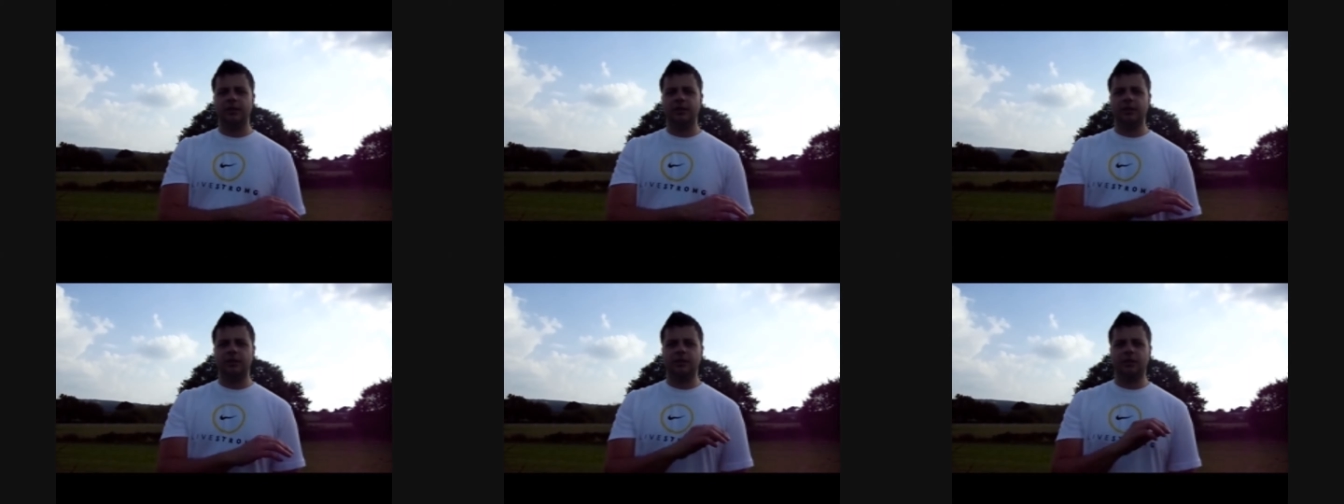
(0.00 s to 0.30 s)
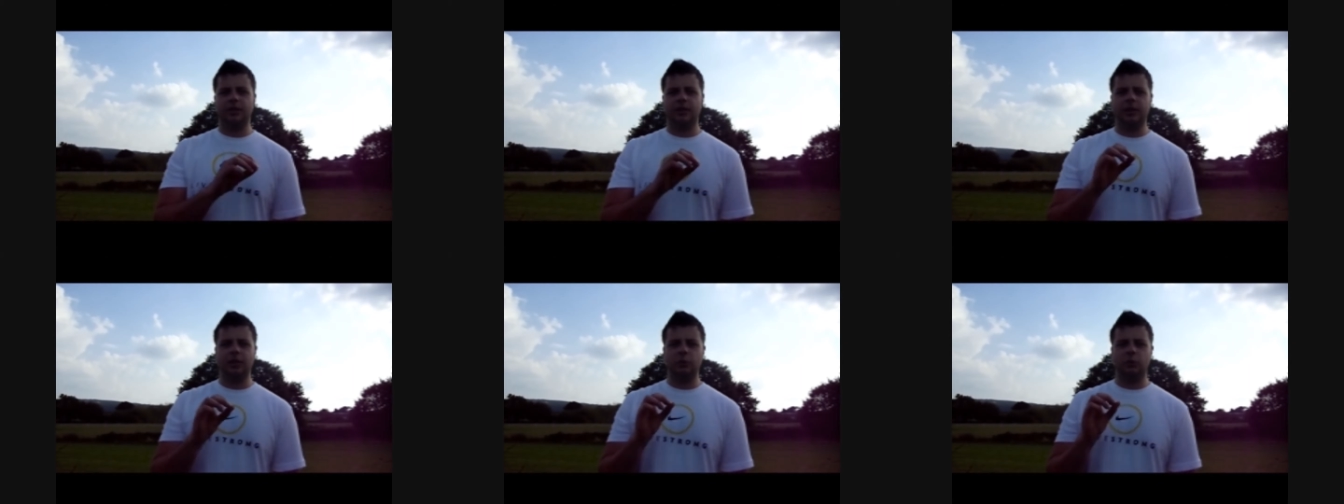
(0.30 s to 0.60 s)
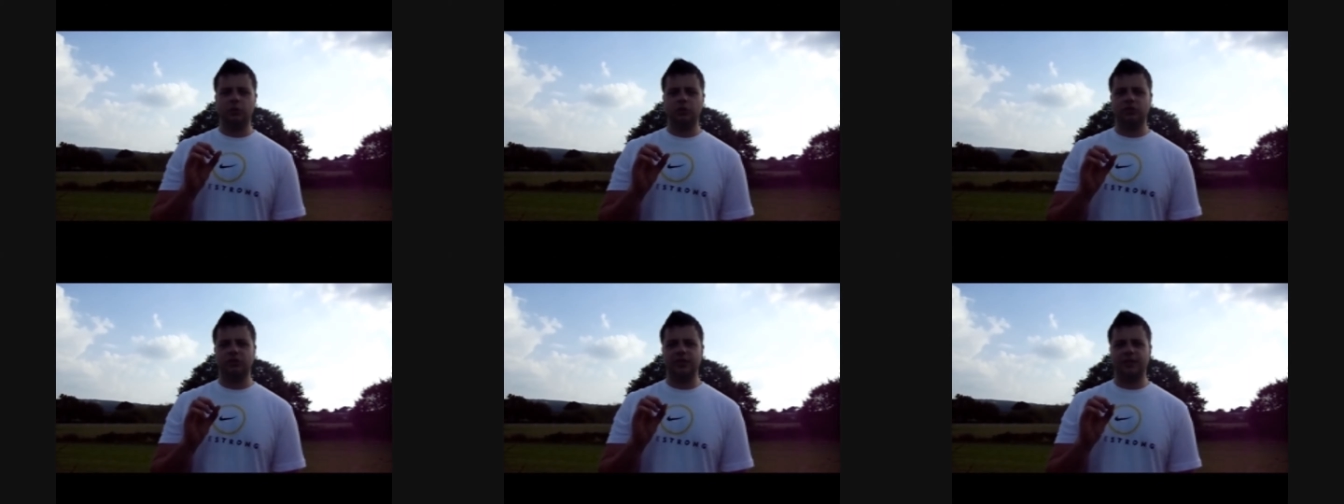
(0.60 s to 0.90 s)
than the
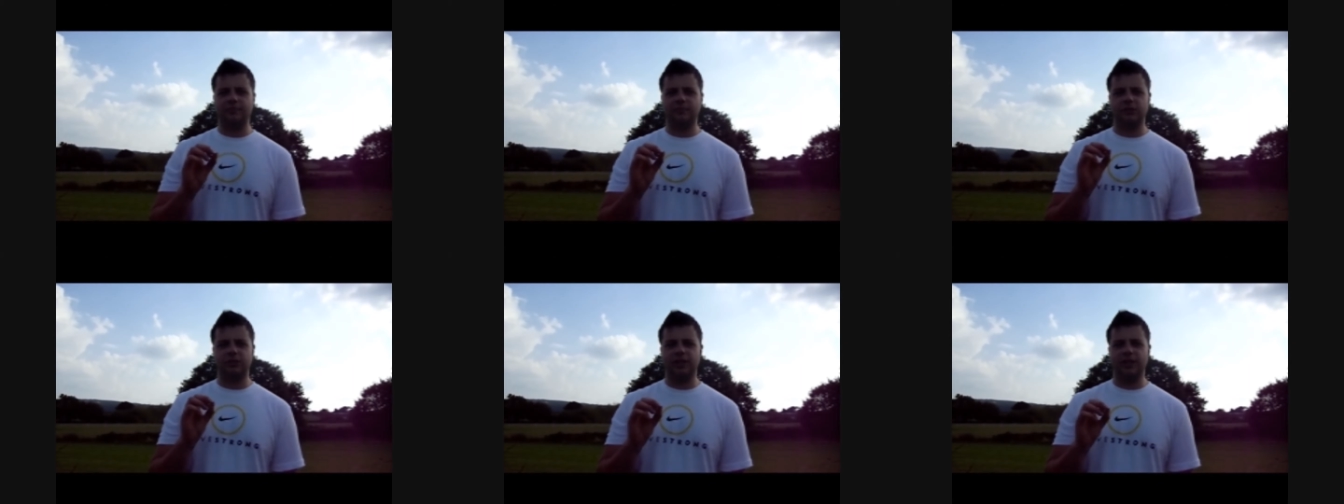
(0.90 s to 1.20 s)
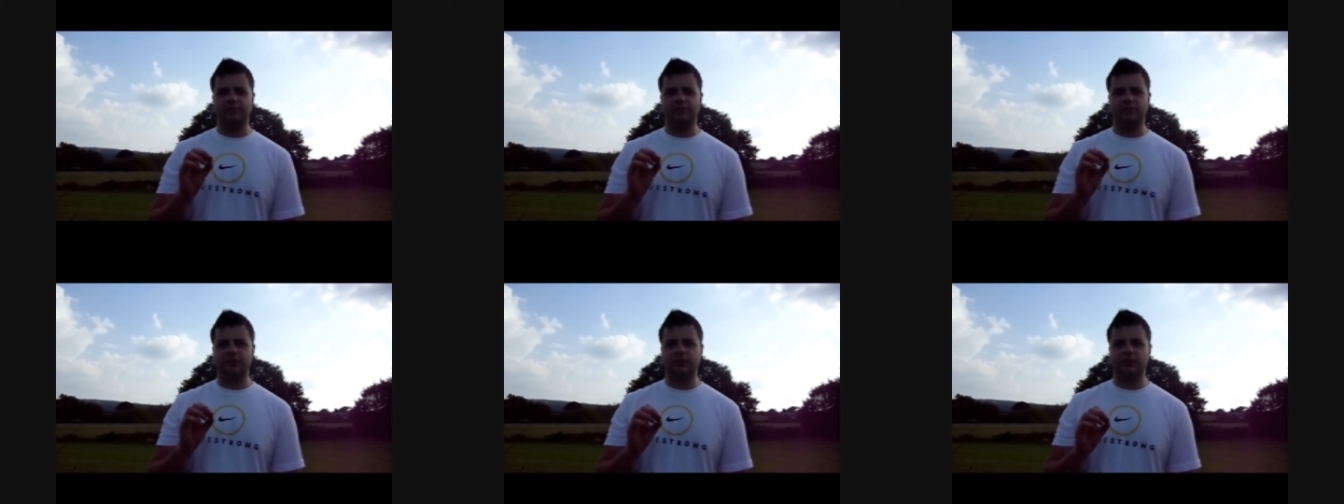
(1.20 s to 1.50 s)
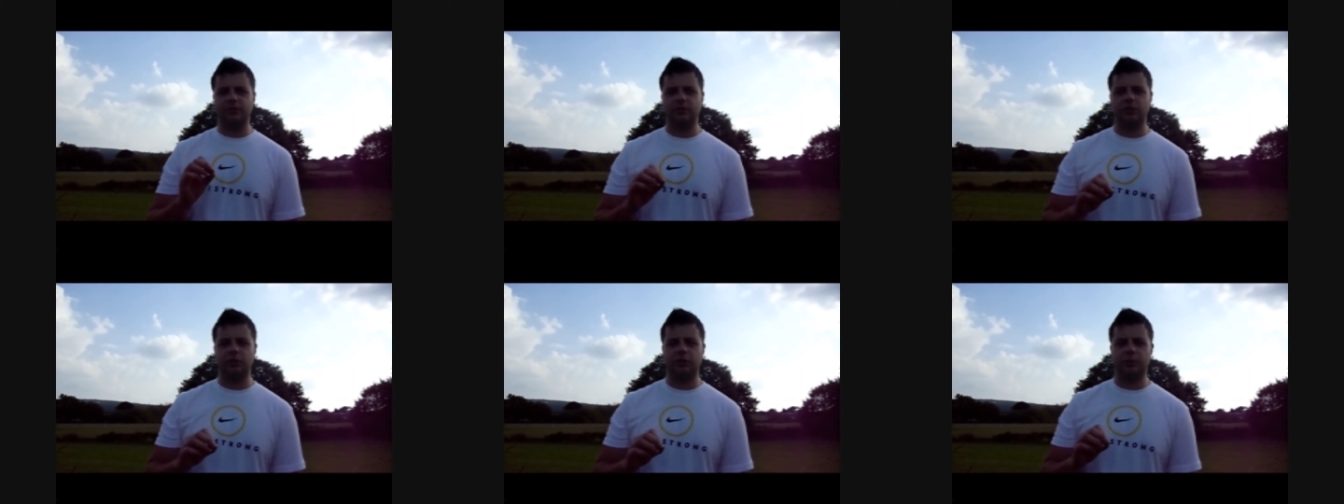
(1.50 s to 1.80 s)
177
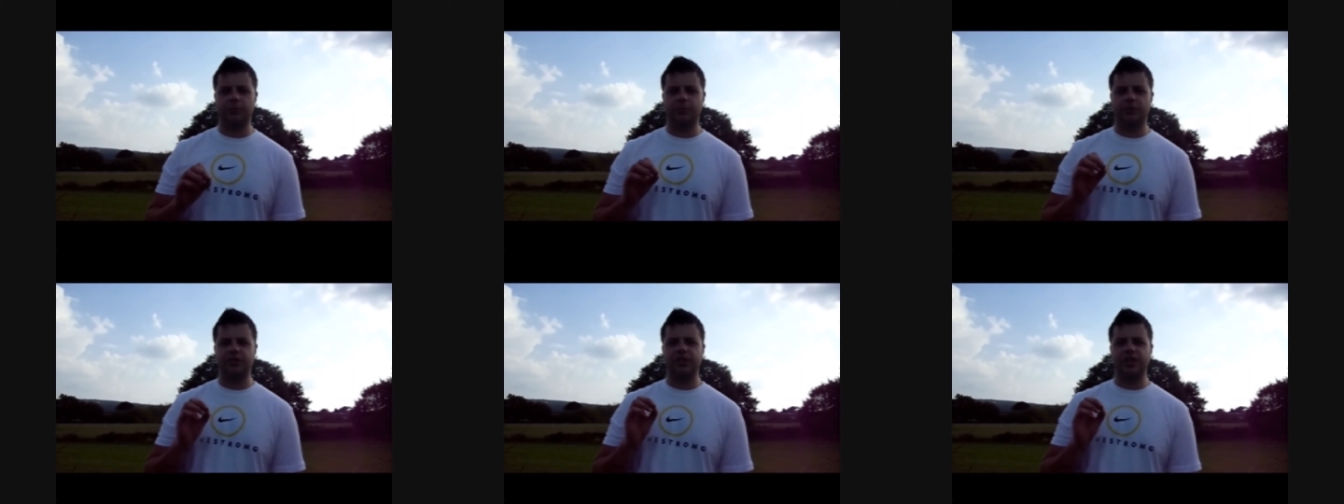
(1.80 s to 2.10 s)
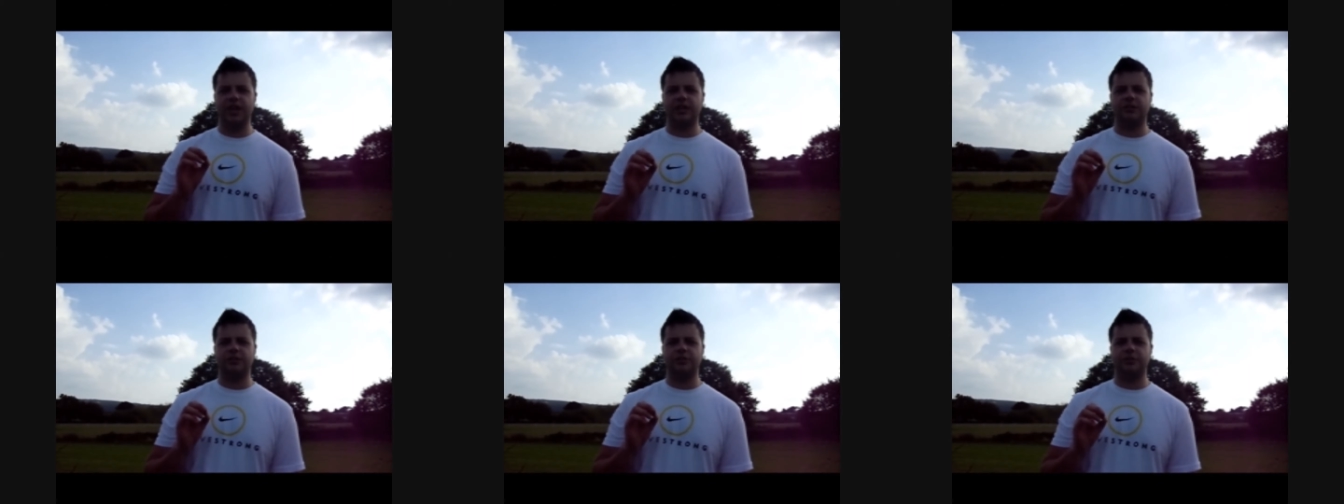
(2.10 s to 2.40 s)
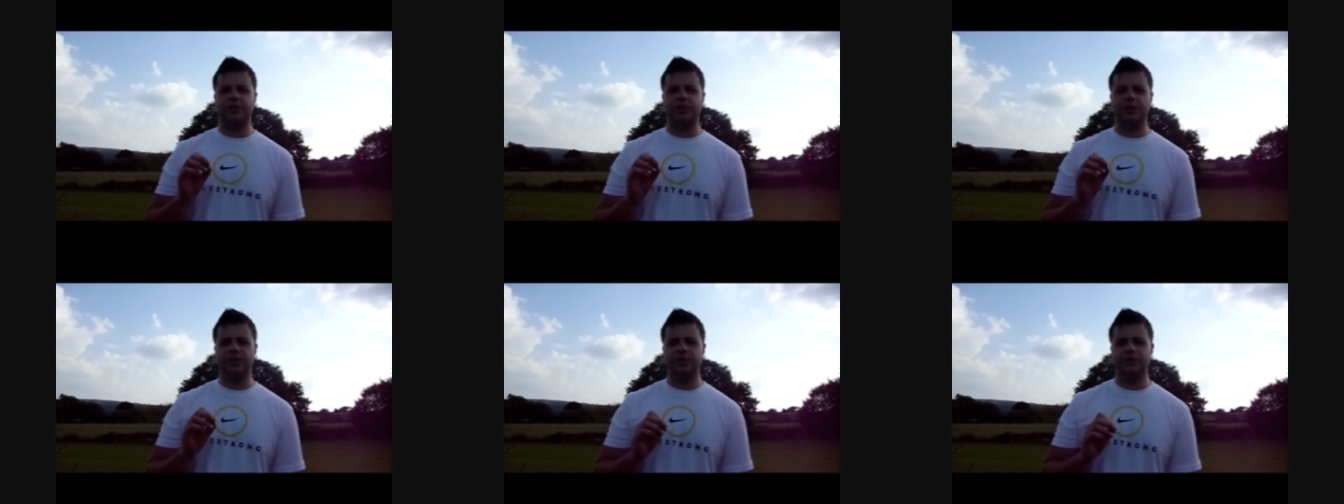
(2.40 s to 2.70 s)
so the
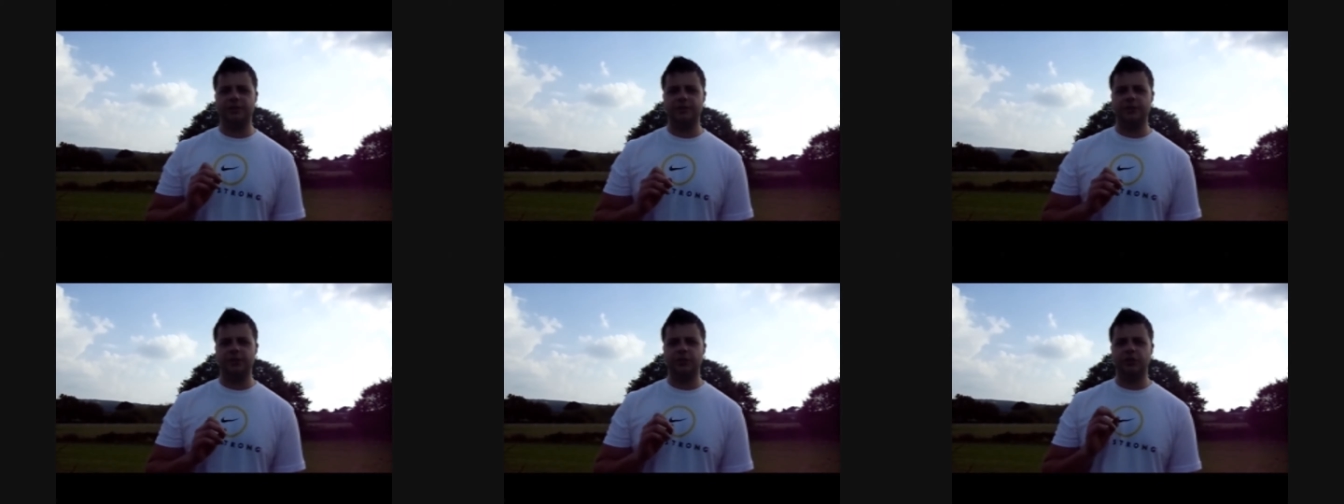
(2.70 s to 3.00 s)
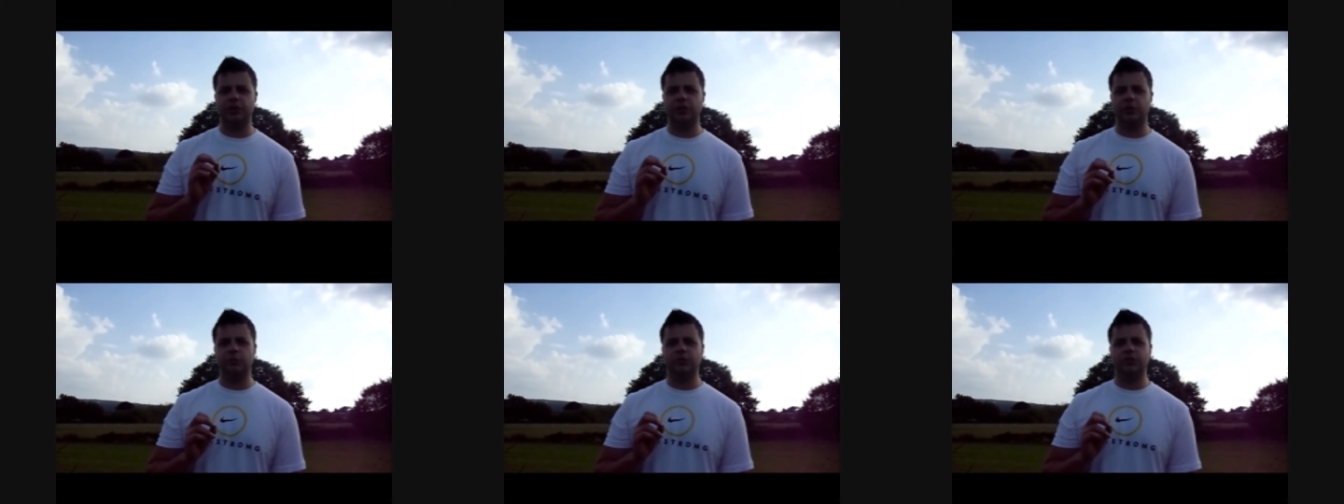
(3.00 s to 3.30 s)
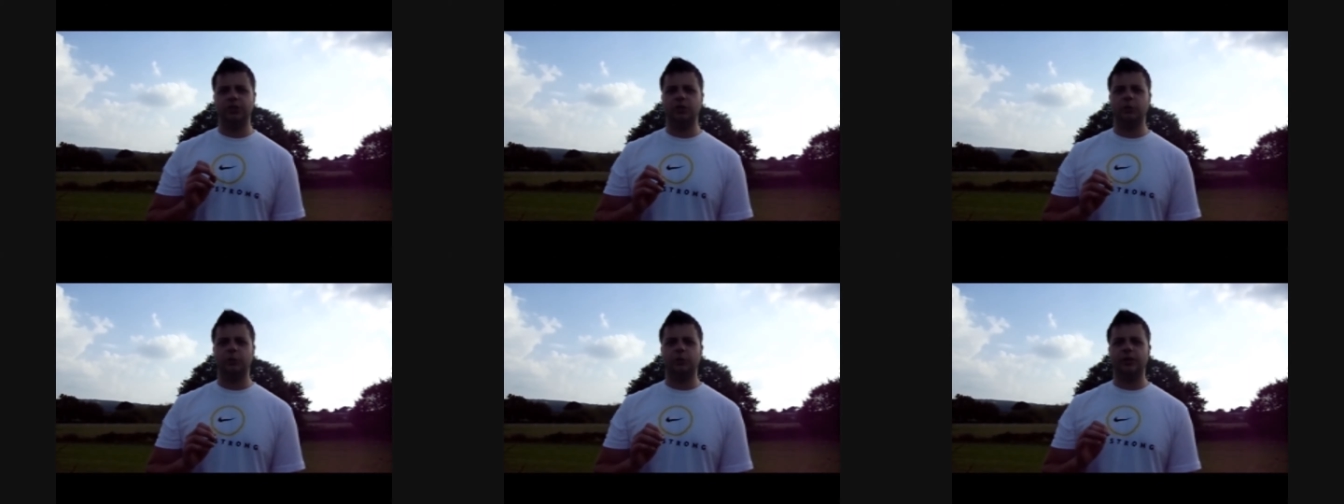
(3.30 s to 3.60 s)
trajectory for the
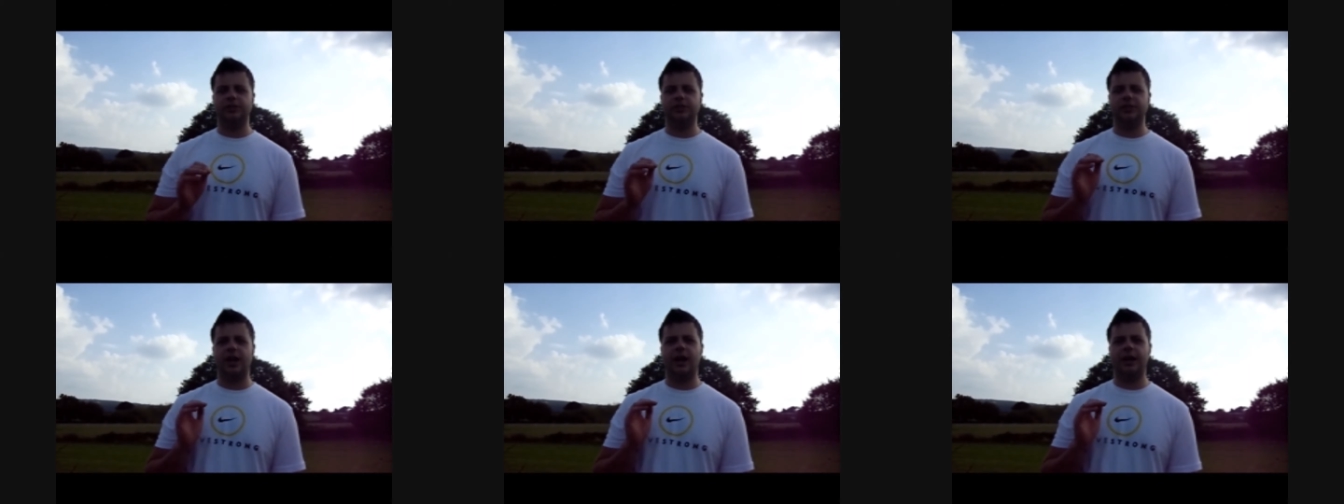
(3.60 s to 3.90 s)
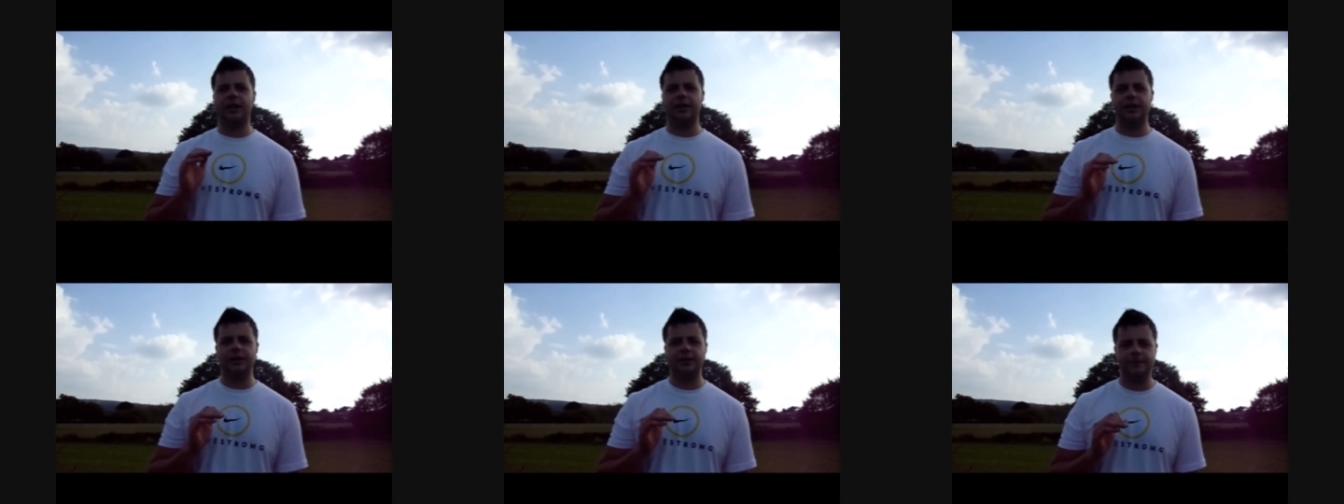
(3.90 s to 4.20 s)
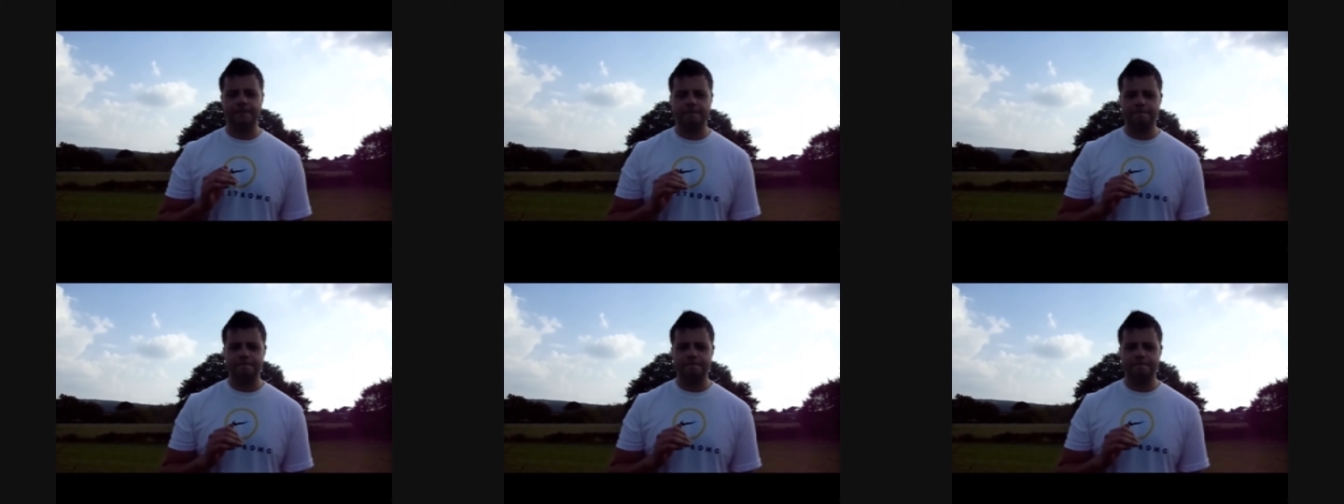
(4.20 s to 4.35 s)
2-2 is higher.